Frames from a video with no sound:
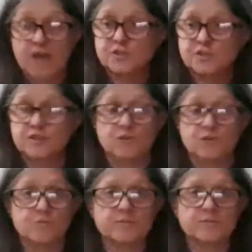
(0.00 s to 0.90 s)
actually
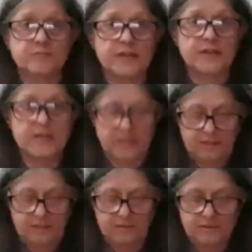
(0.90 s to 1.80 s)
urban
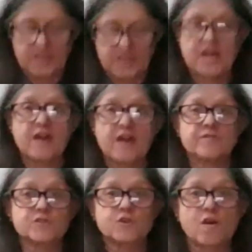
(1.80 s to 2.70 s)
planning. They have a
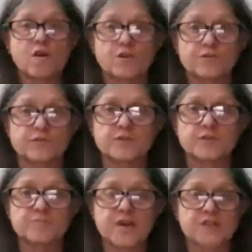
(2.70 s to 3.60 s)
charter for
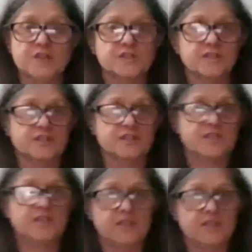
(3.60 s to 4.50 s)
compassionate
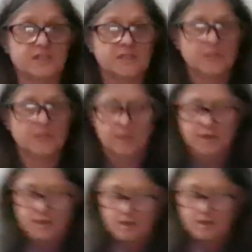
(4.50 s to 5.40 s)
cities.
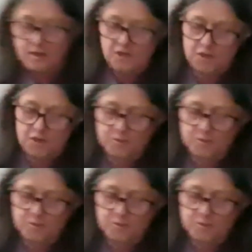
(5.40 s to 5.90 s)
I